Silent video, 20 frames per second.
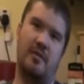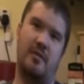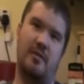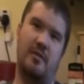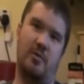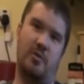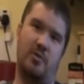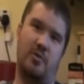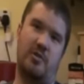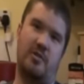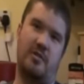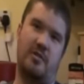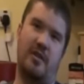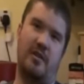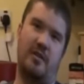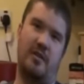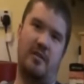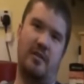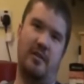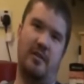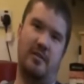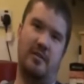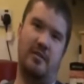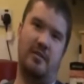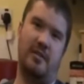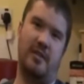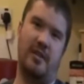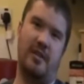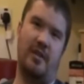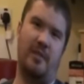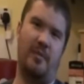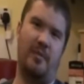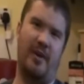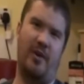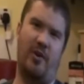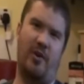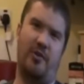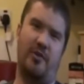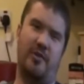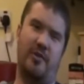It was just a little bit
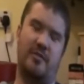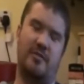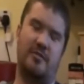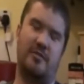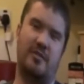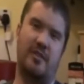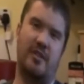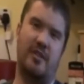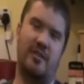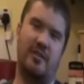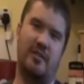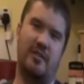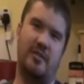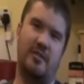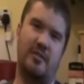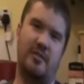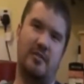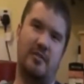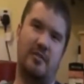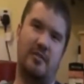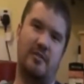odd, to say the least.